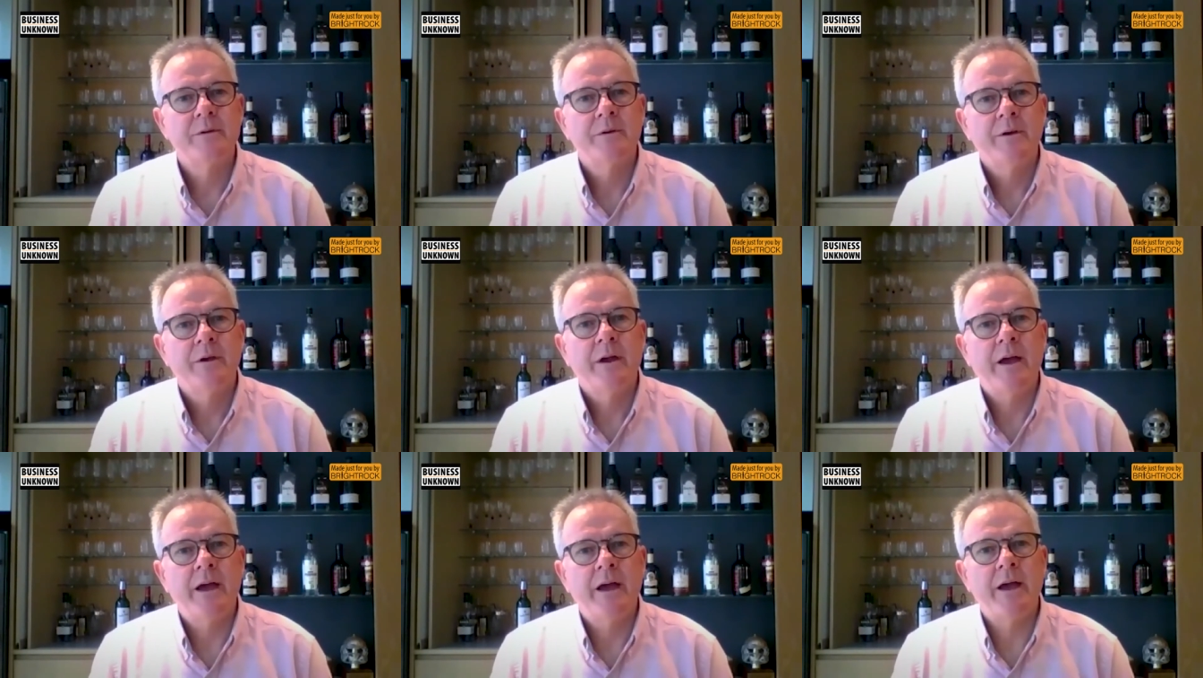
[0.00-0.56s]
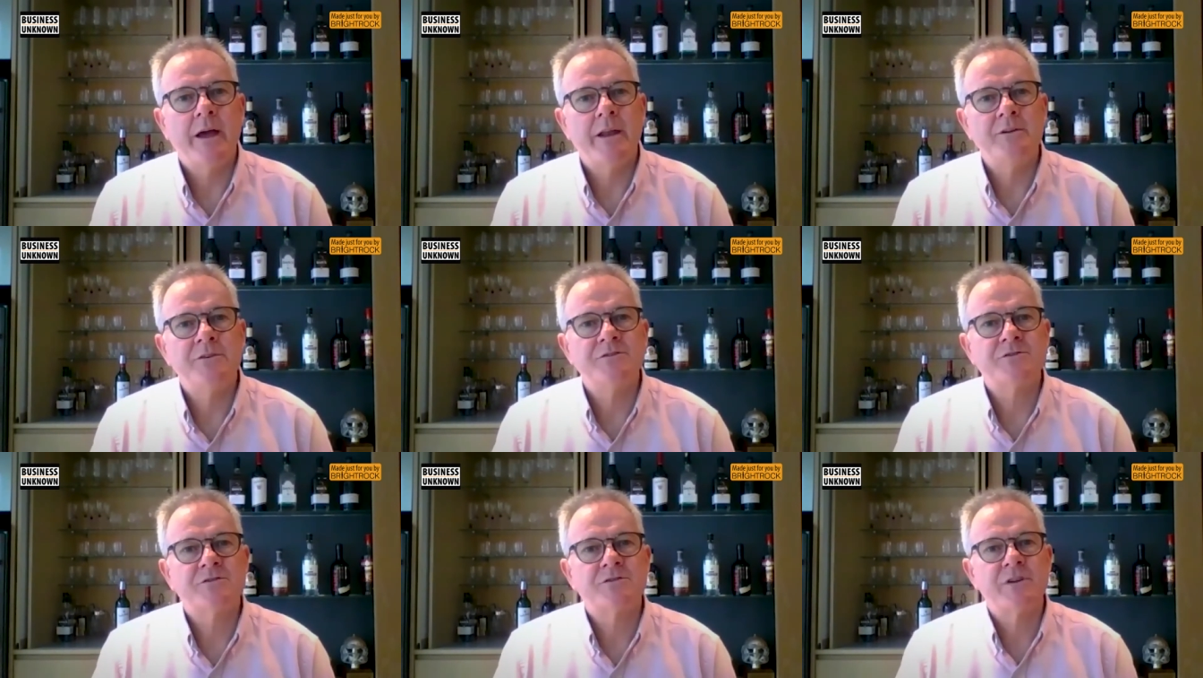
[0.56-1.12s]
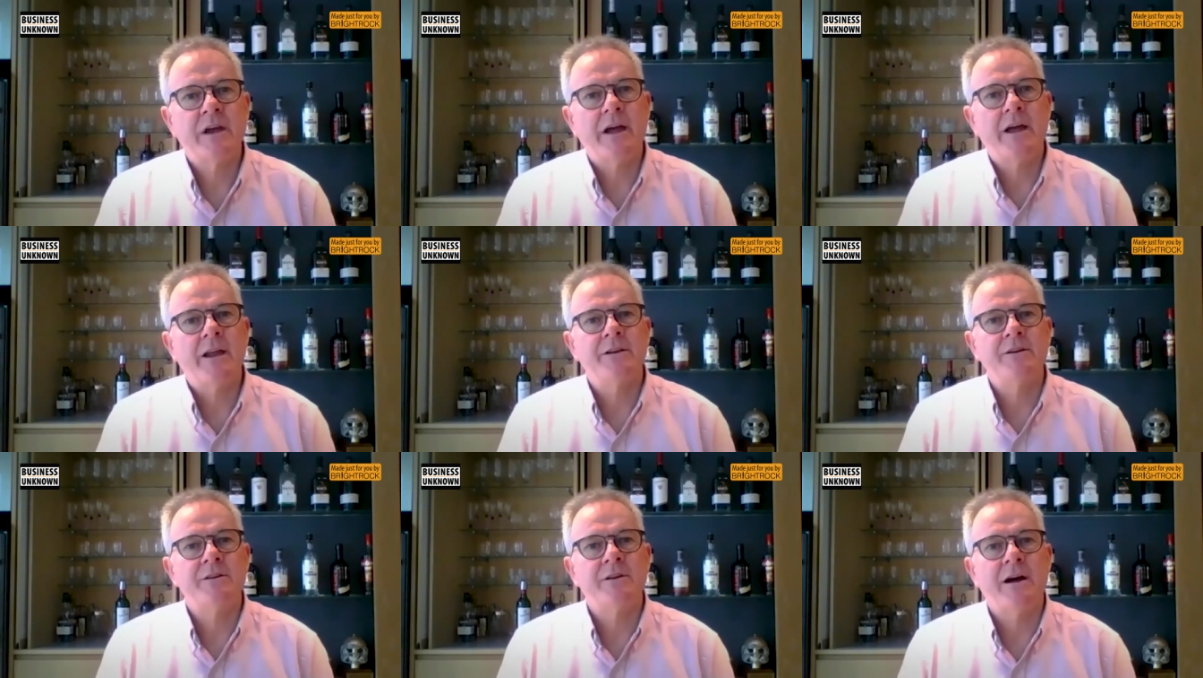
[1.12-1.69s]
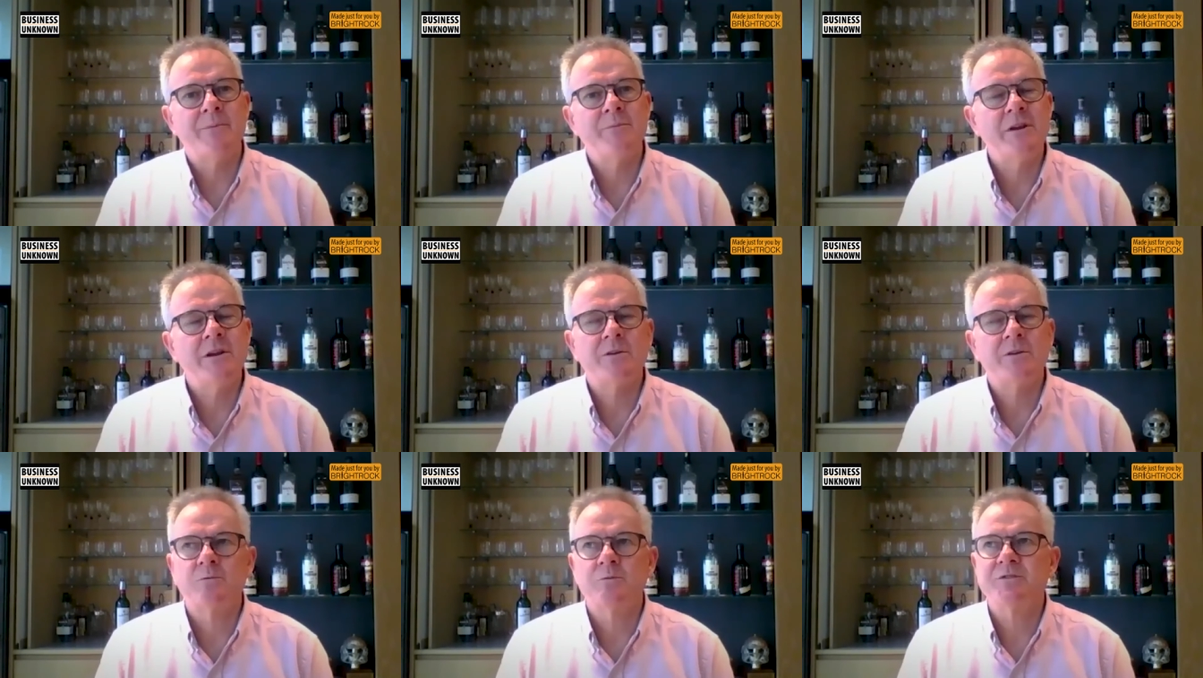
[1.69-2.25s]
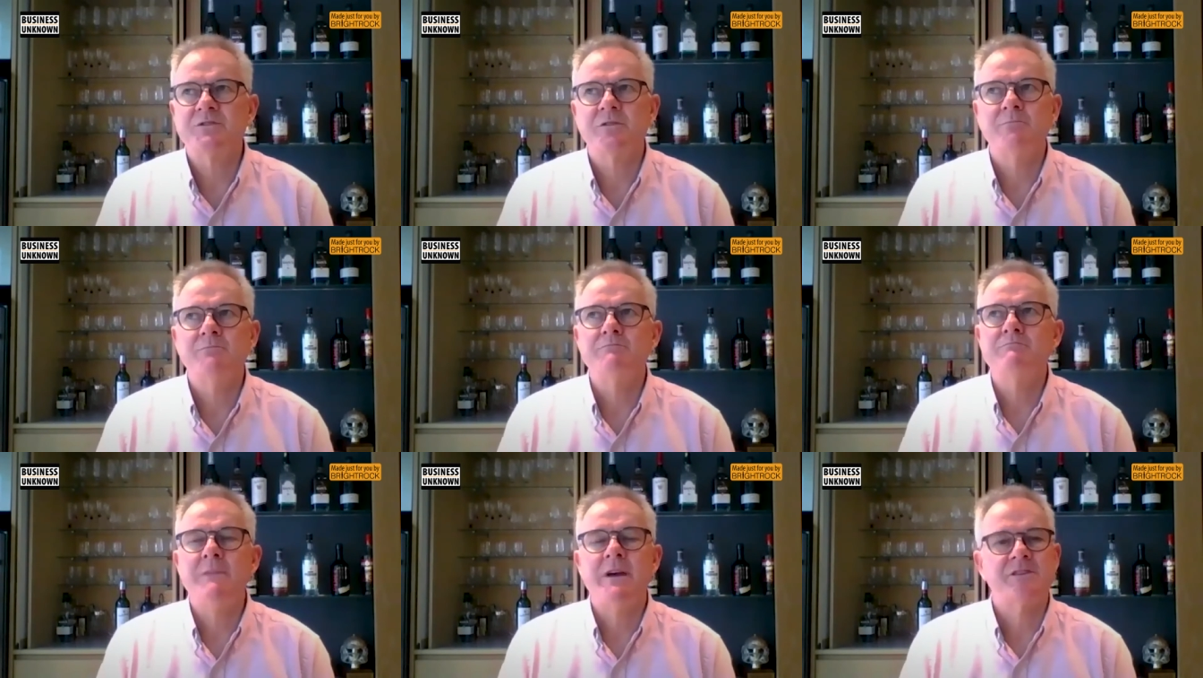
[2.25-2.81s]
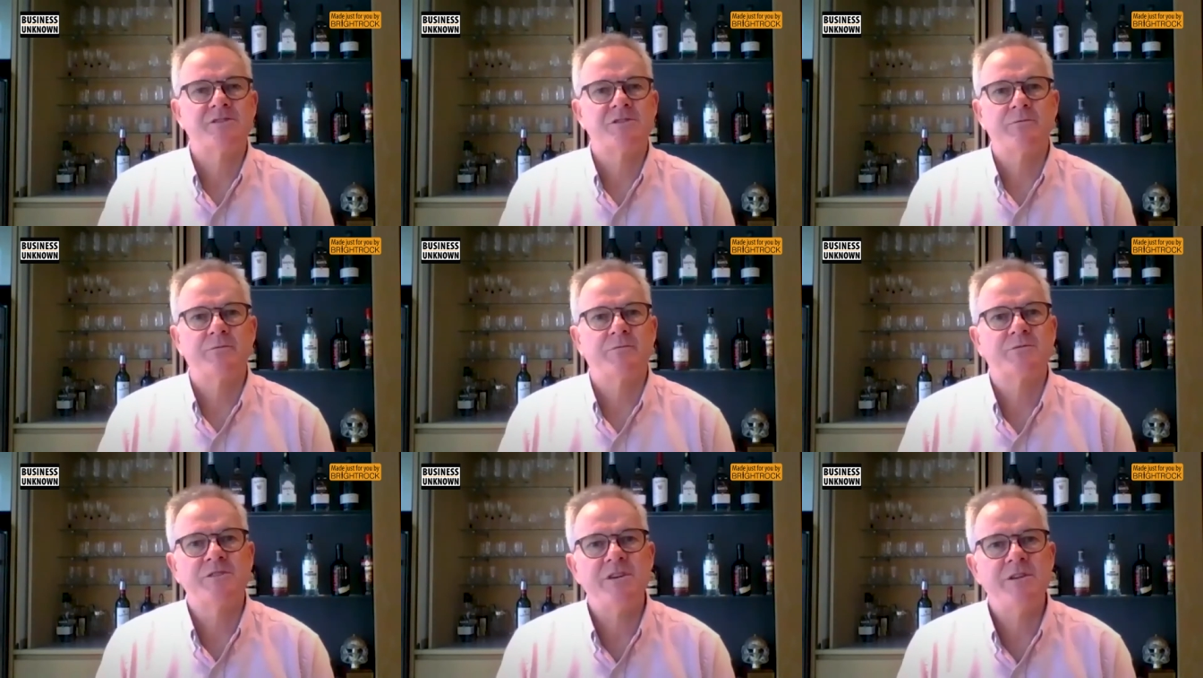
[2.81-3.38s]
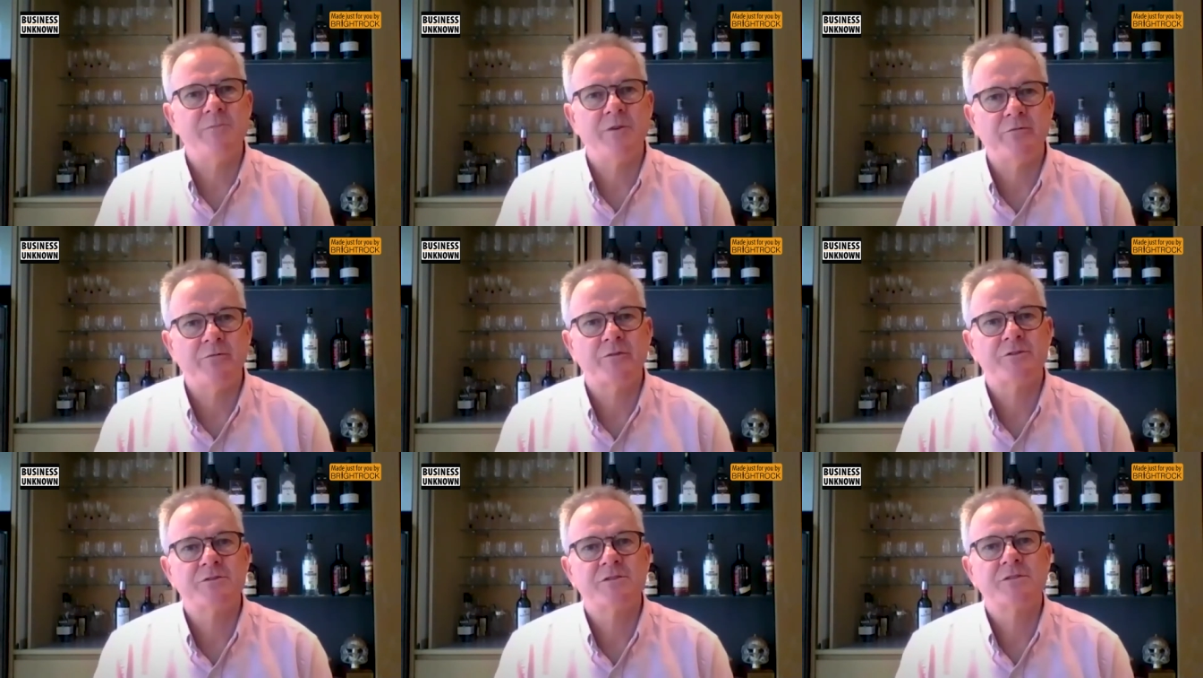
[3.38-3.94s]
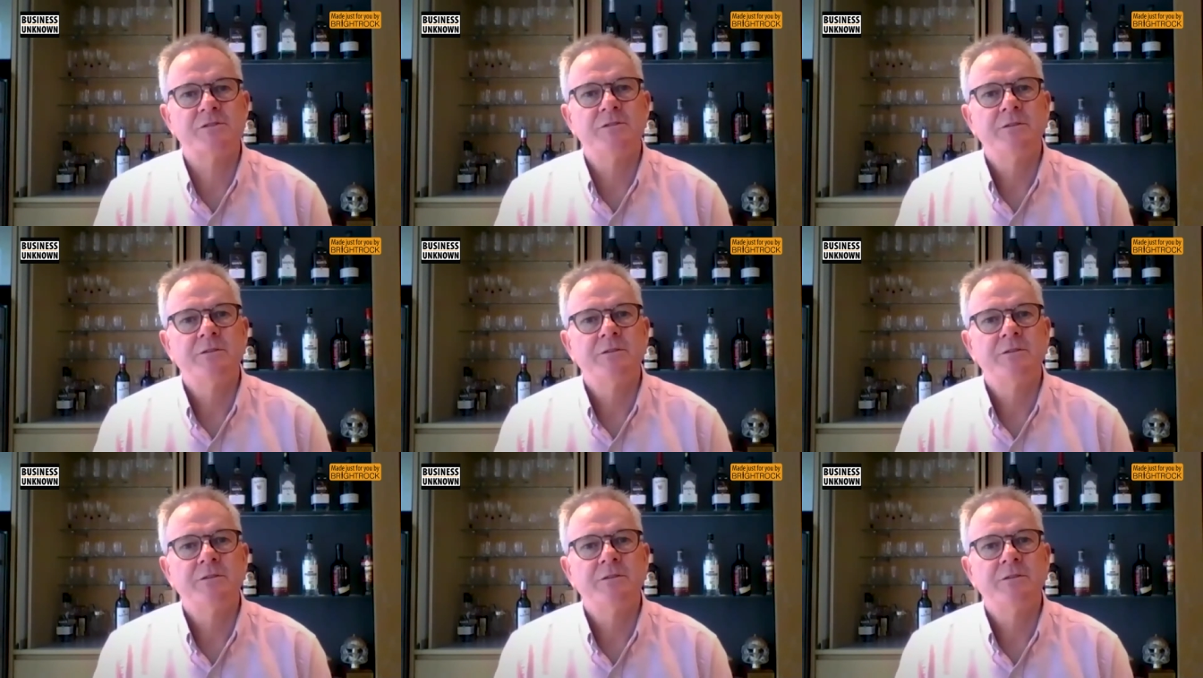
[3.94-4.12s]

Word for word: And and I mean it was a massive team effort.